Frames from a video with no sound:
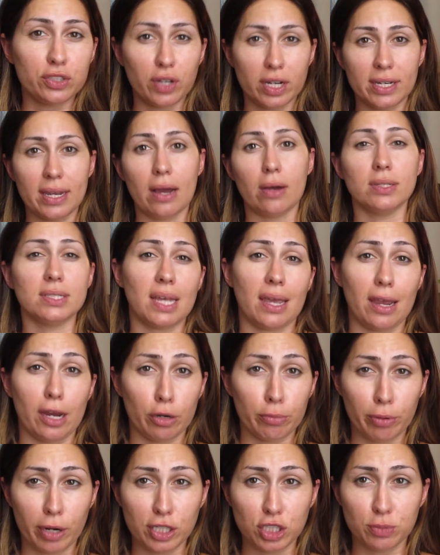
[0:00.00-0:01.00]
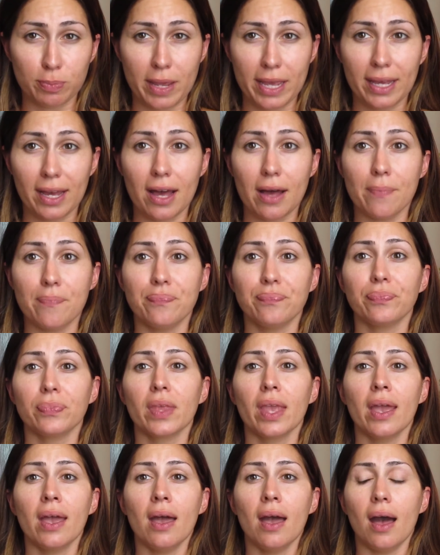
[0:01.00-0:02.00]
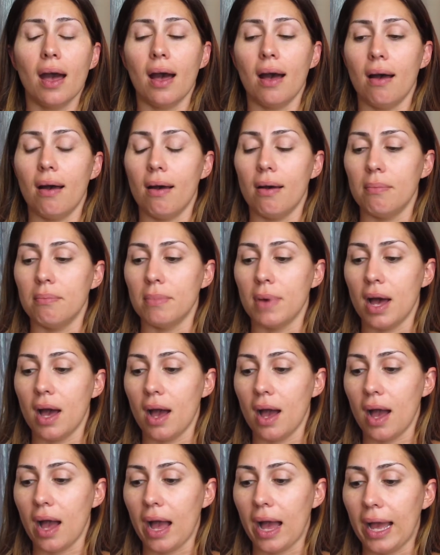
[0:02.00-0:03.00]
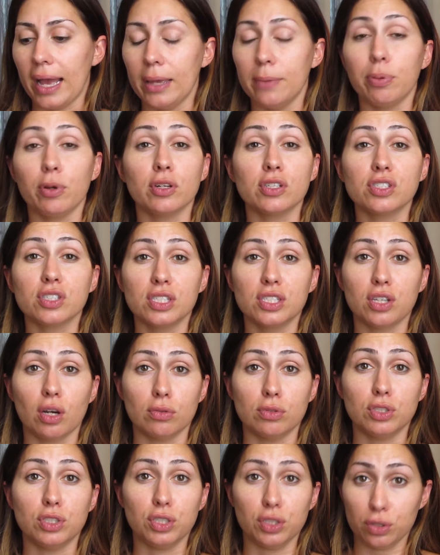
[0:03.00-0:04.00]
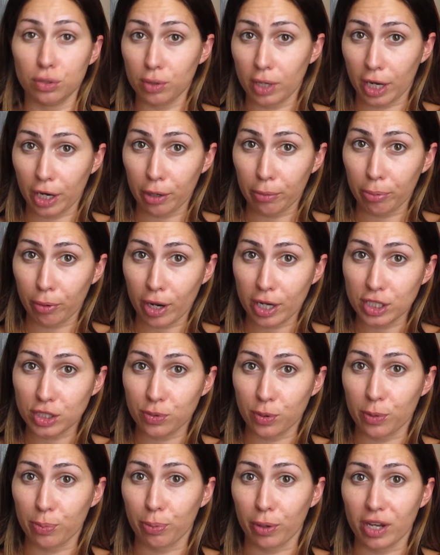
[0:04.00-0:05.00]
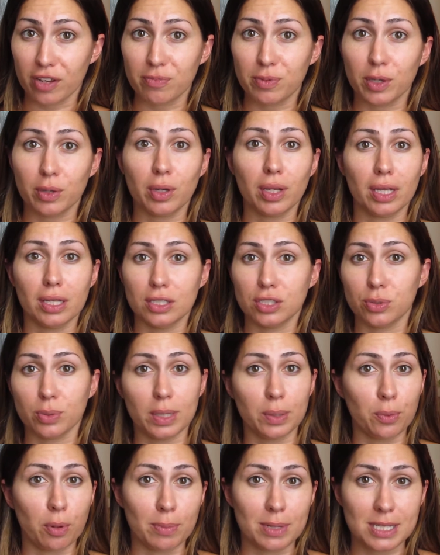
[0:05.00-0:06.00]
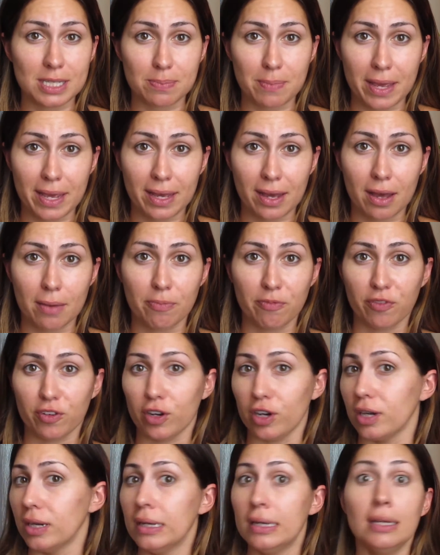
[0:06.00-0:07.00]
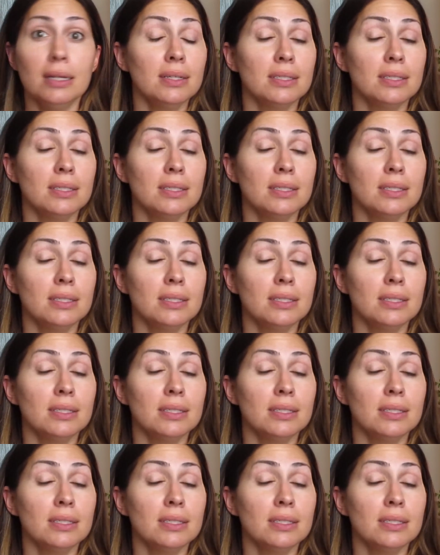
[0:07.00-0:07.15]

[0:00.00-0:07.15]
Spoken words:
right now is airbrush makeup. I personally don't do airbrush with Brave Beauty and doing women's makeup for